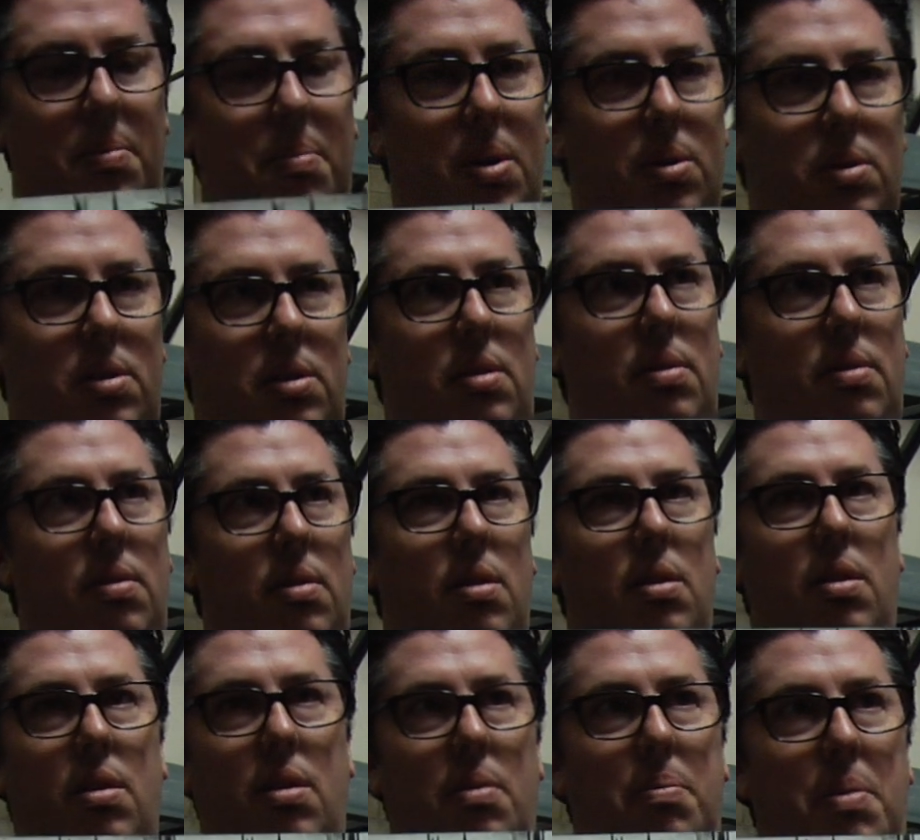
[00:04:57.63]
most
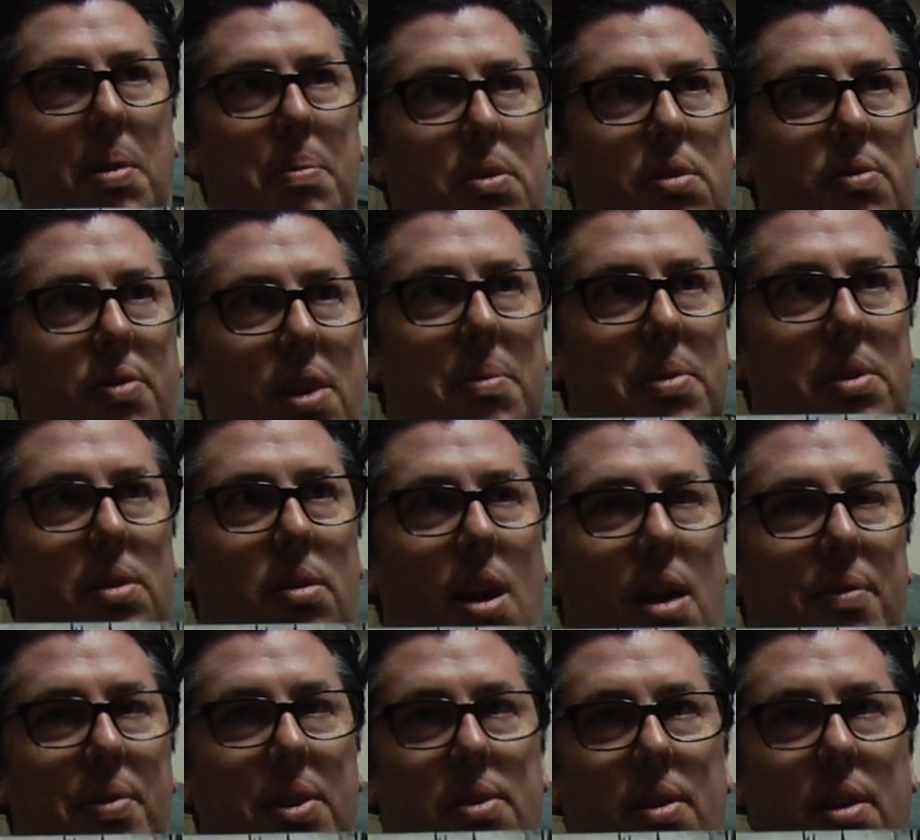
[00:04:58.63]
famous
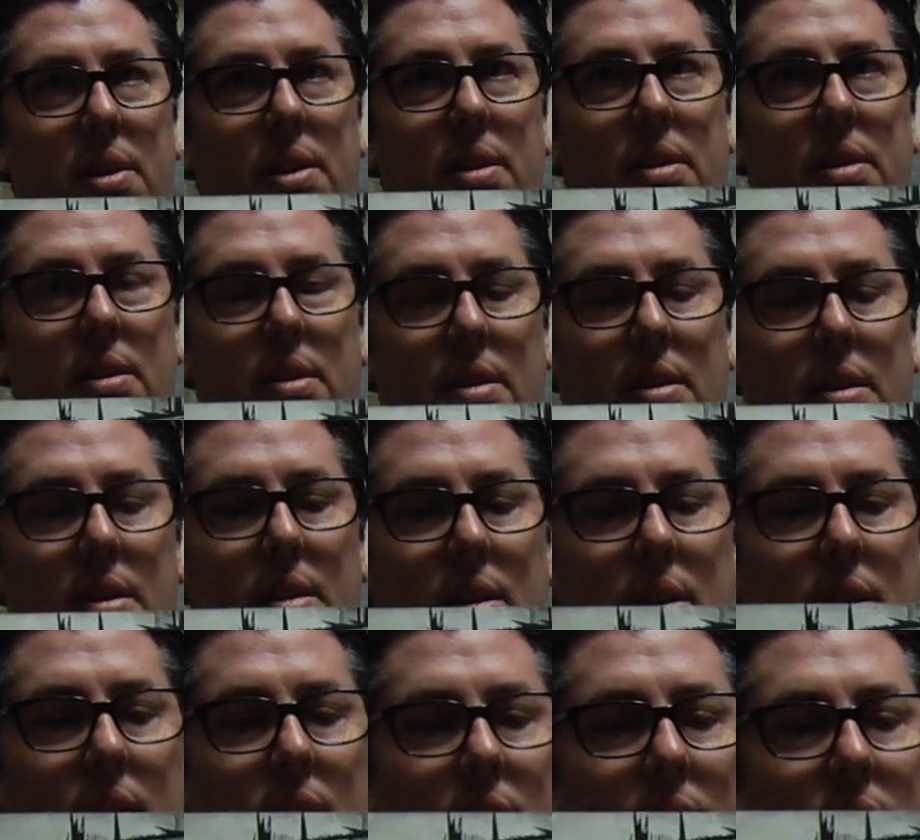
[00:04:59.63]
graphics right here.
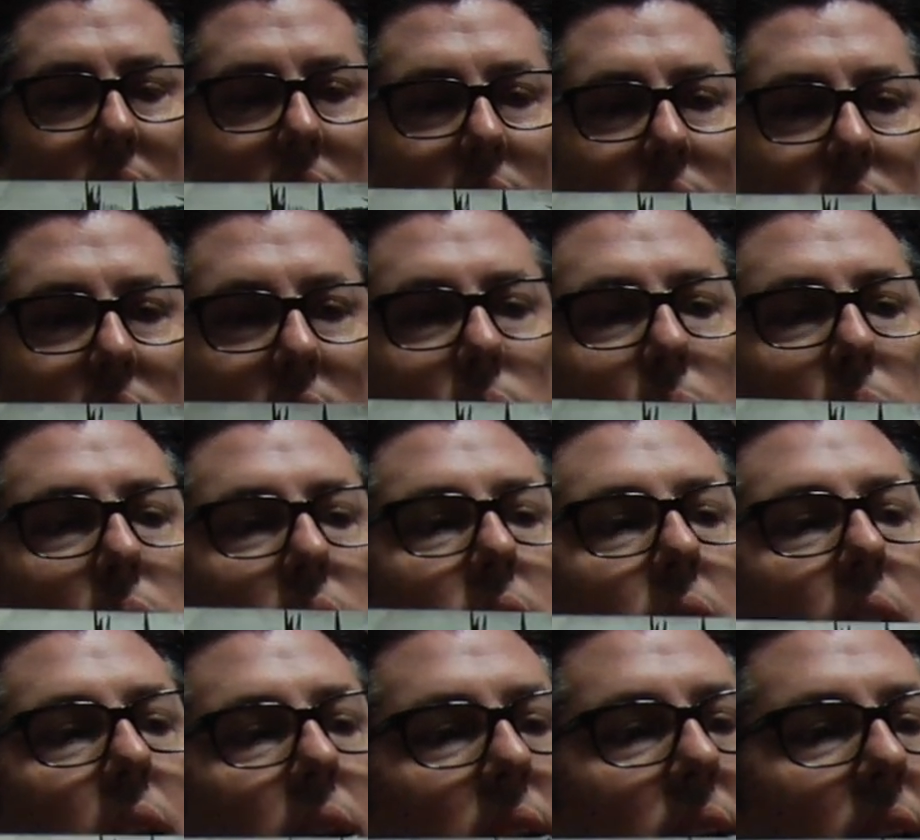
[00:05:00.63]
This one was
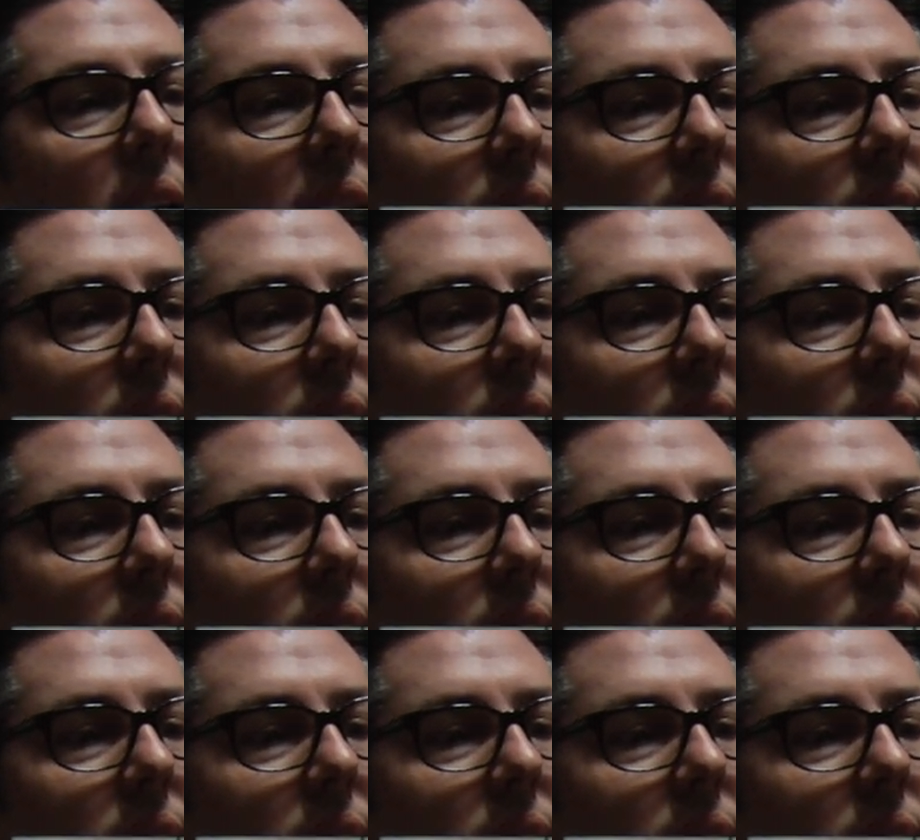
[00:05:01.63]
done in